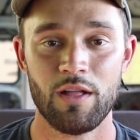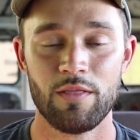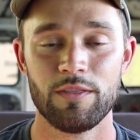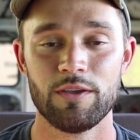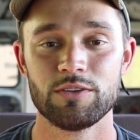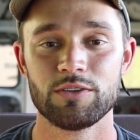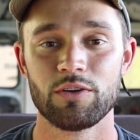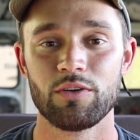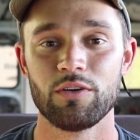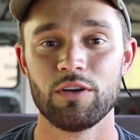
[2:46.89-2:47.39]

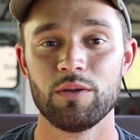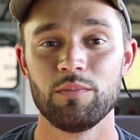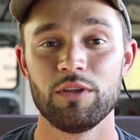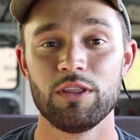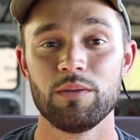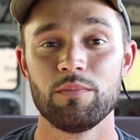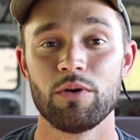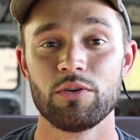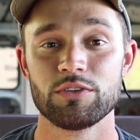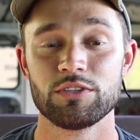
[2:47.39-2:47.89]
These are going to be
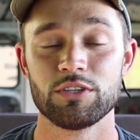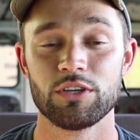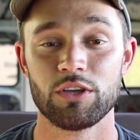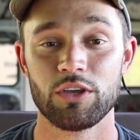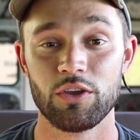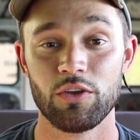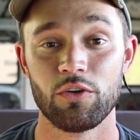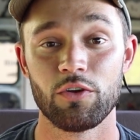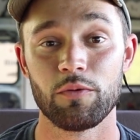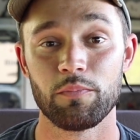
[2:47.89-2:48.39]
the most
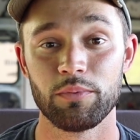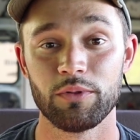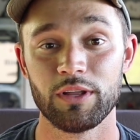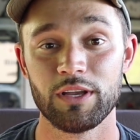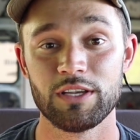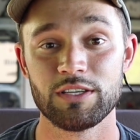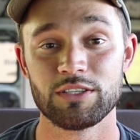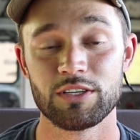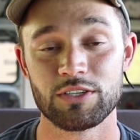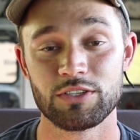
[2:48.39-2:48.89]
secure
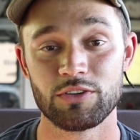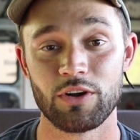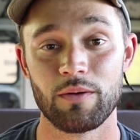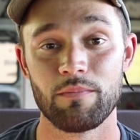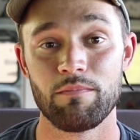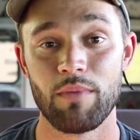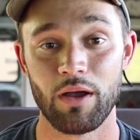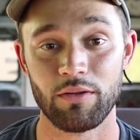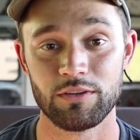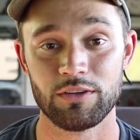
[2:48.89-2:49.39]
place to
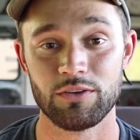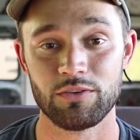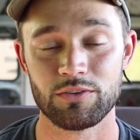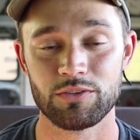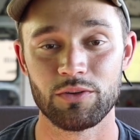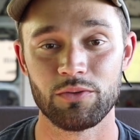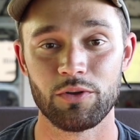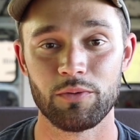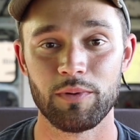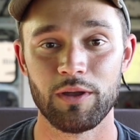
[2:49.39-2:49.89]
start mounting your
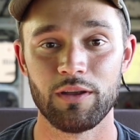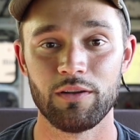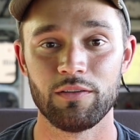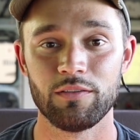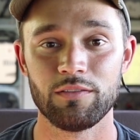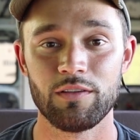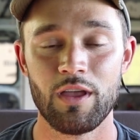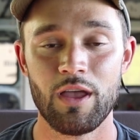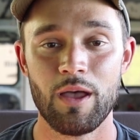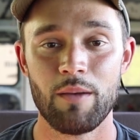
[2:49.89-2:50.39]
solar
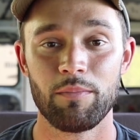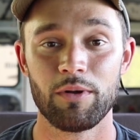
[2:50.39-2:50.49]
panels,